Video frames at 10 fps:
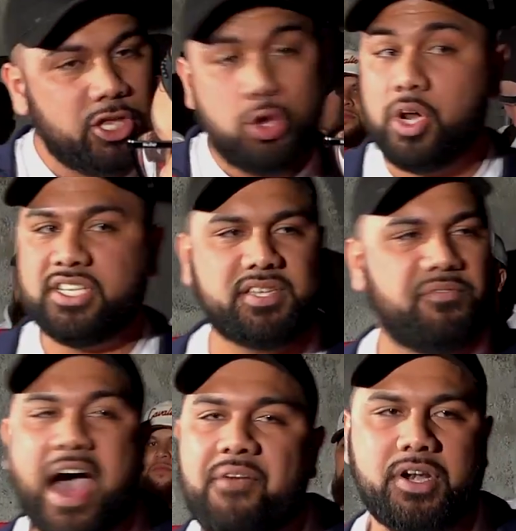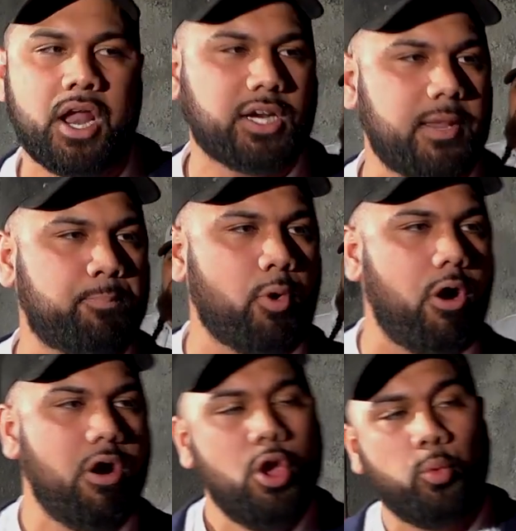and you would have survived an ugly
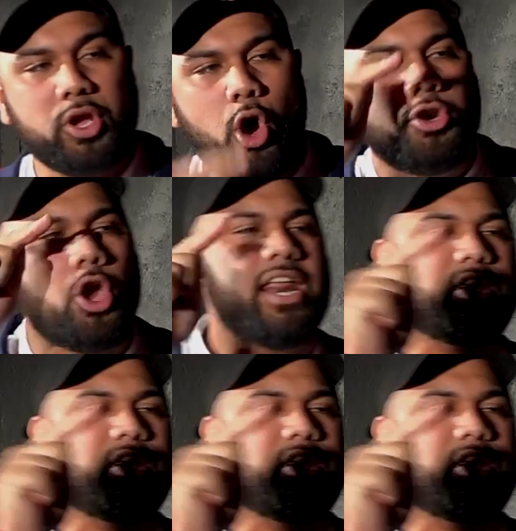brawl. We all know